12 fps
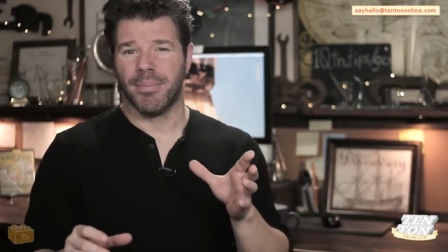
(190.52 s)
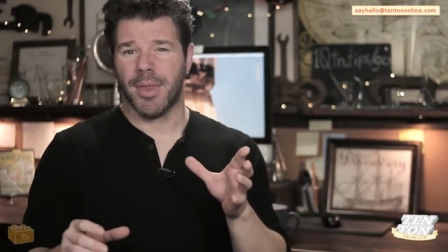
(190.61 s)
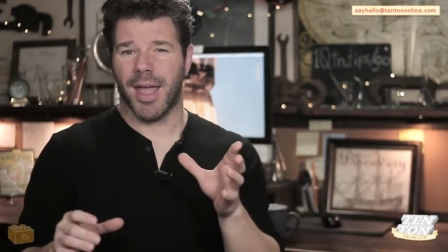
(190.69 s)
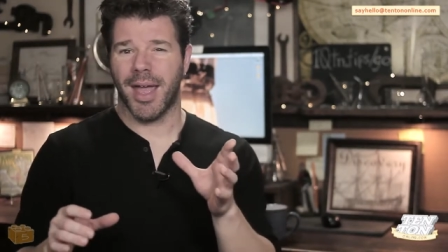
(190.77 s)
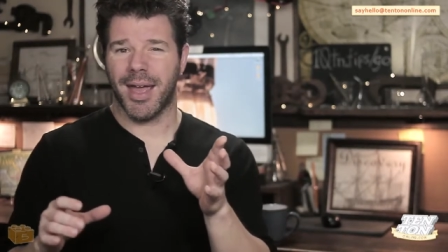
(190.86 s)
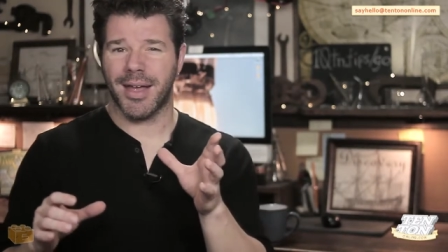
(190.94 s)

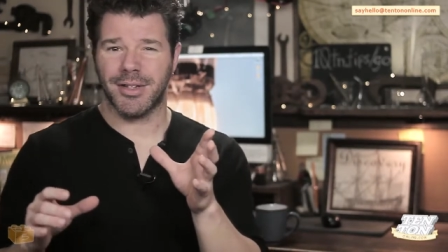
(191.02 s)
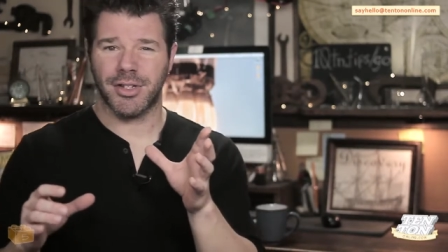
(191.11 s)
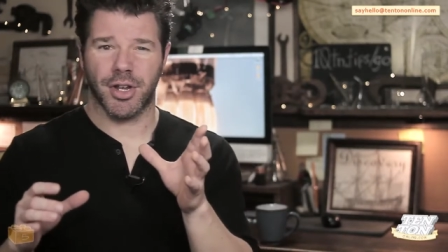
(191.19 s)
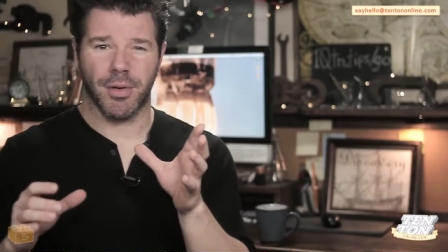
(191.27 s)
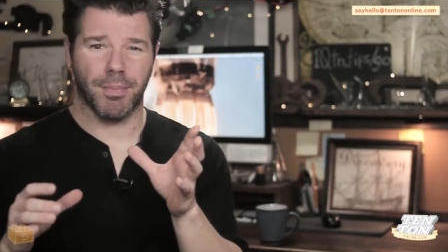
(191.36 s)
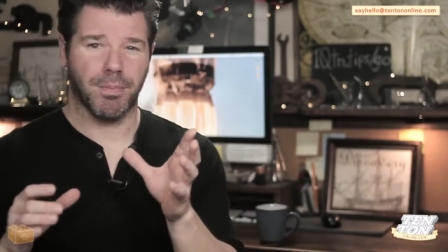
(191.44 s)

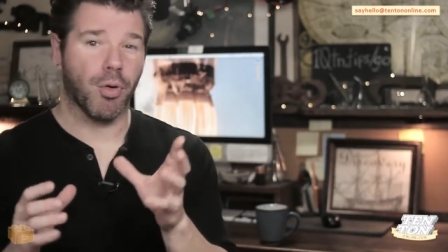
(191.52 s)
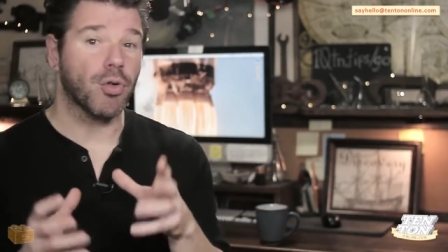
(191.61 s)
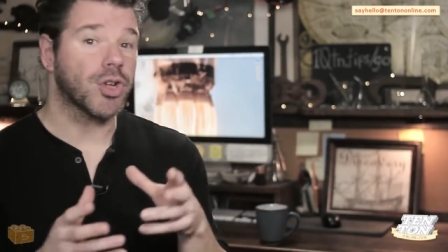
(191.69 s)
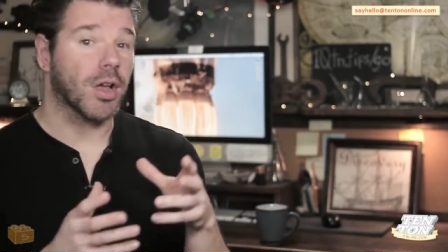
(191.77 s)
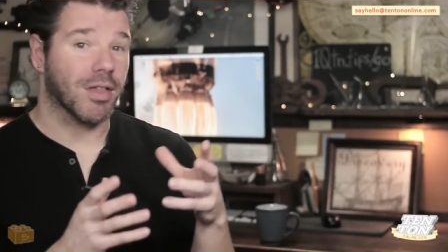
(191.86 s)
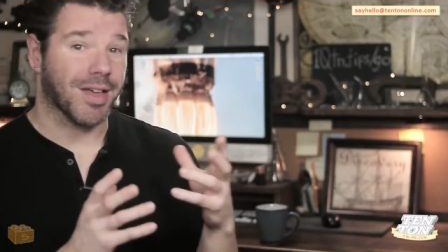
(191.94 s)
And
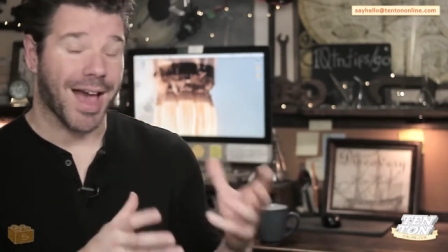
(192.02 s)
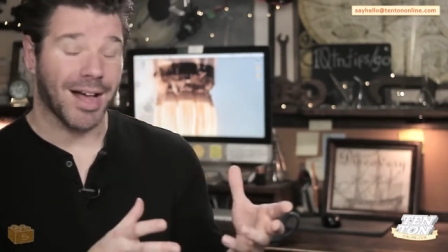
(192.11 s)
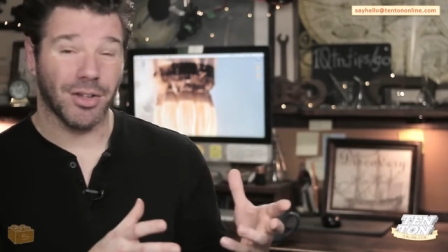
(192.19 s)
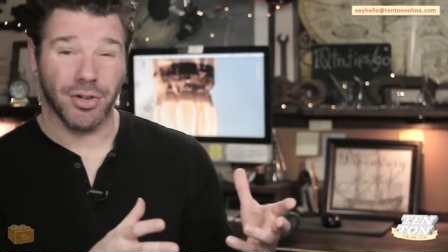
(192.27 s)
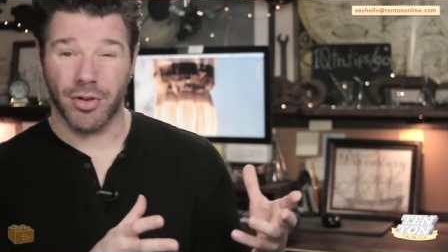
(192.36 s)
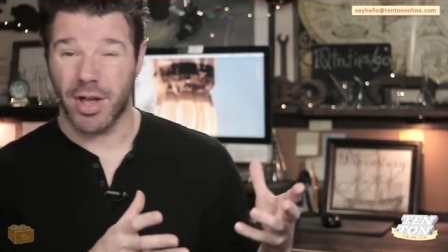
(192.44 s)
Proton's
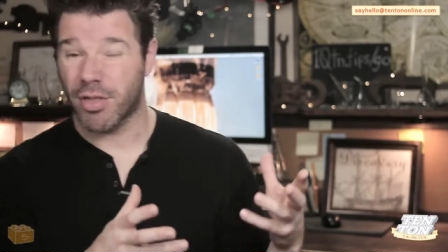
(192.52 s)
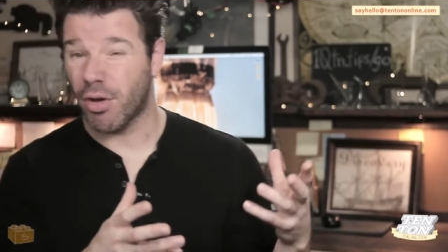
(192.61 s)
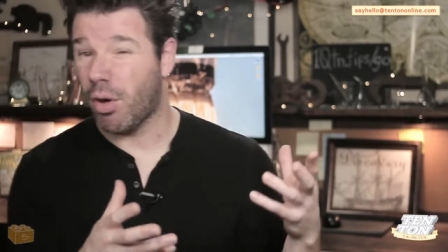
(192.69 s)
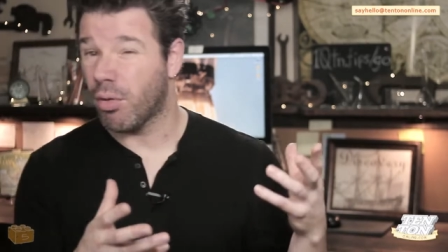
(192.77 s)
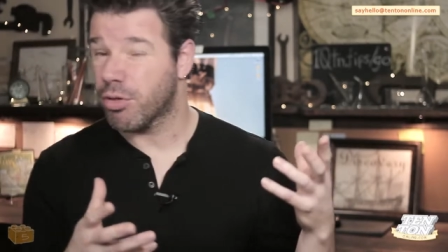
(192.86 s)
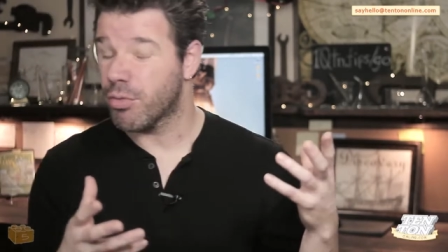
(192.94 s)
calendar is
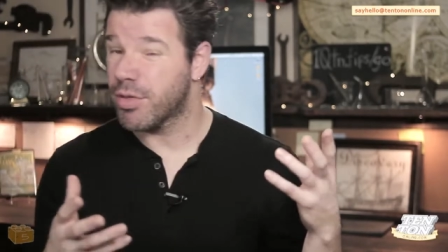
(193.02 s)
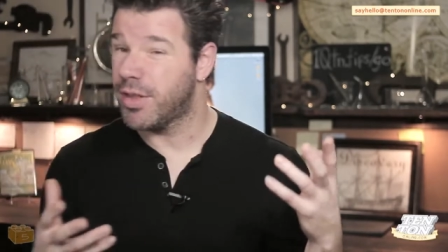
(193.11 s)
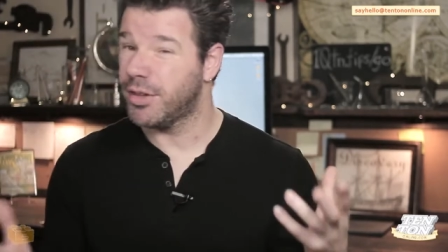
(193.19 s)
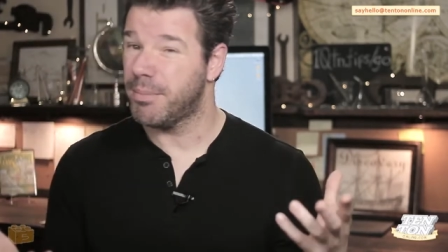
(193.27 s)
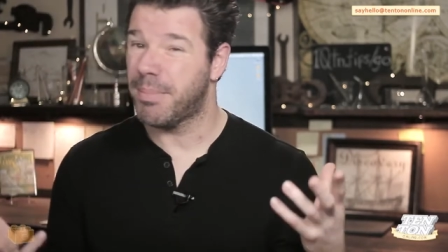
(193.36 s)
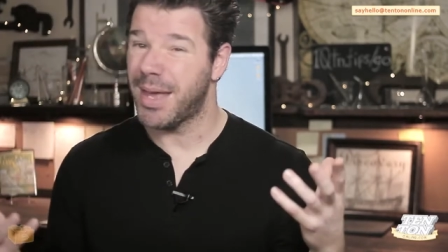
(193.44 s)
also
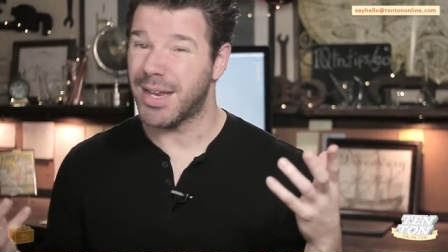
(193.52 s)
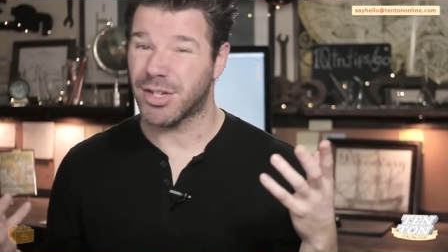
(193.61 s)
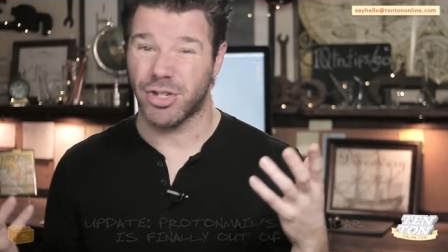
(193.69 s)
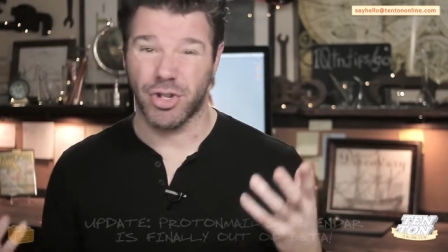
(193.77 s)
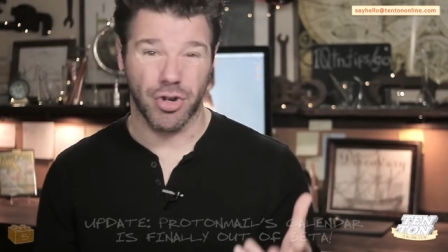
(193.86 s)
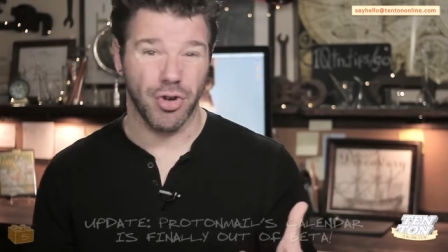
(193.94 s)
still in beta
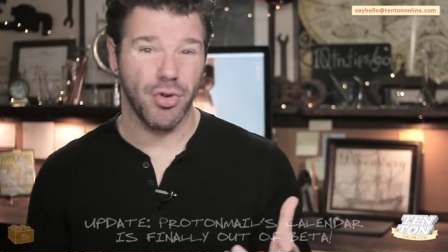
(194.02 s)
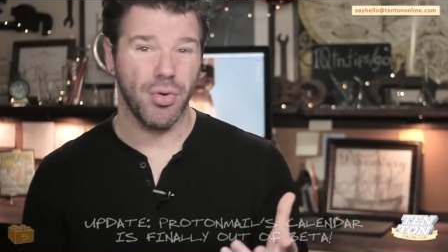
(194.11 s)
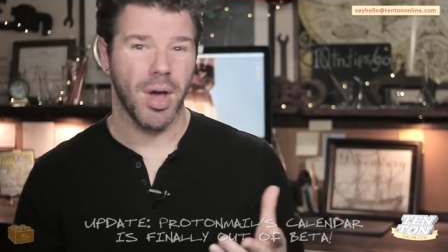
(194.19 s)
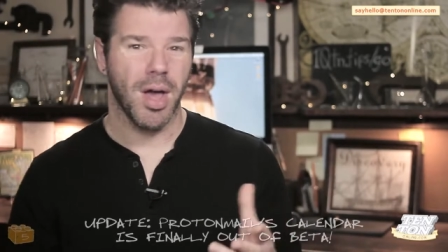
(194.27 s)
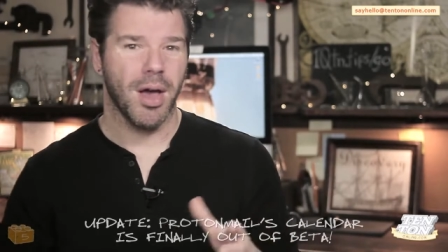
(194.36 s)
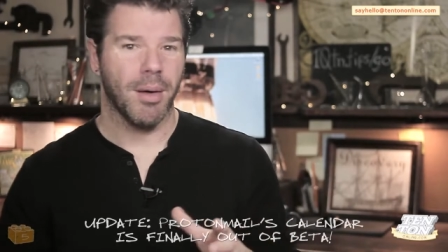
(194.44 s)
too,